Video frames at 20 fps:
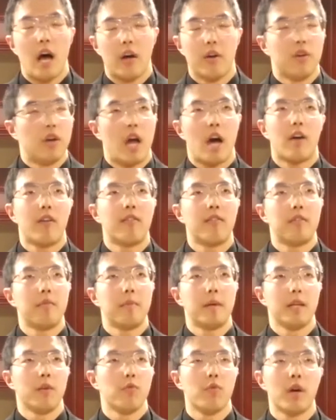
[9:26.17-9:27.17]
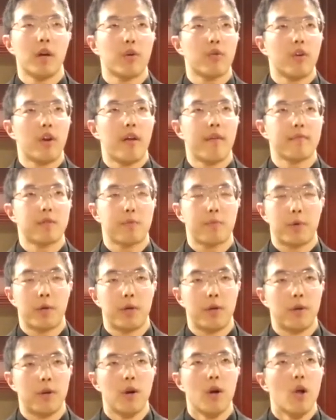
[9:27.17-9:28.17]
however many, 1 gram
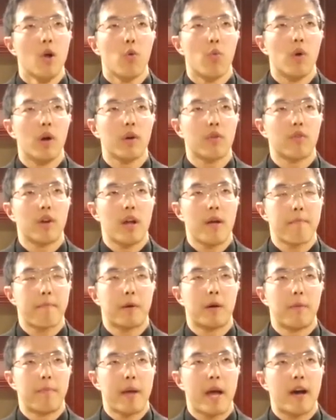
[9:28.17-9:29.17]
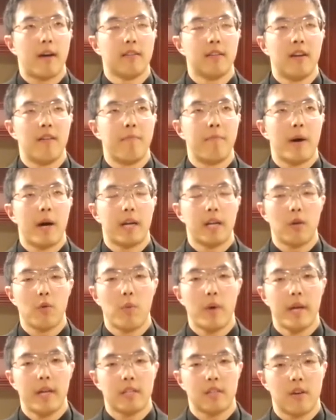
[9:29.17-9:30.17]
per pound of body
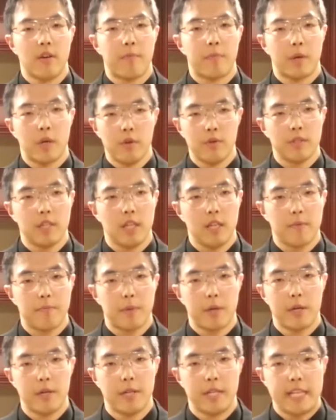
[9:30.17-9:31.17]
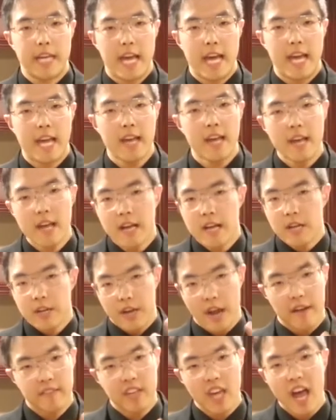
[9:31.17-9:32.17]
weight of protein per day.
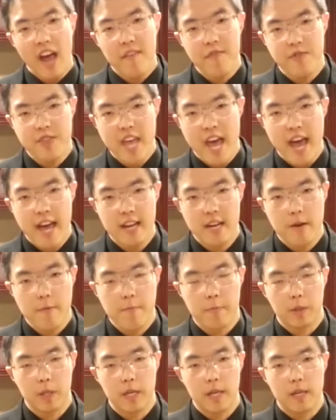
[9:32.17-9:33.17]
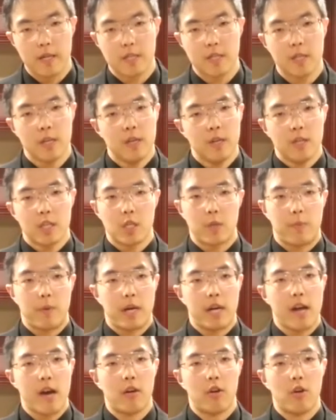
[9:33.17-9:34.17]
You have to have that in place,
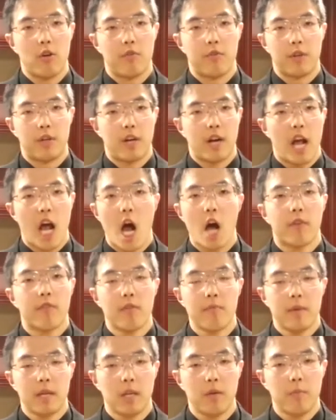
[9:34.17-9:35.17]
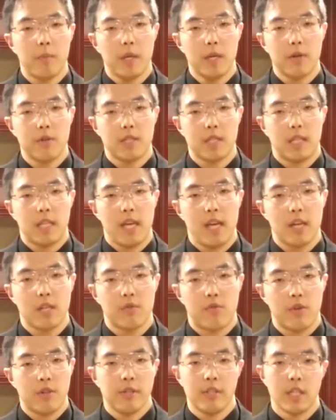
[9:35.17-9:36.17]
spread out over however many meals it takes
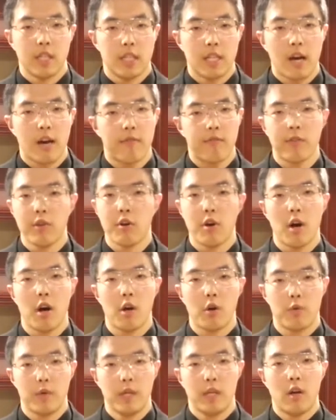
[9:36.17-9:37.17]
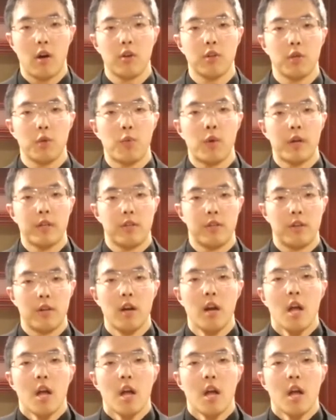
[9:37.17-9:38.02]
for you to not feel hungry at all. You want your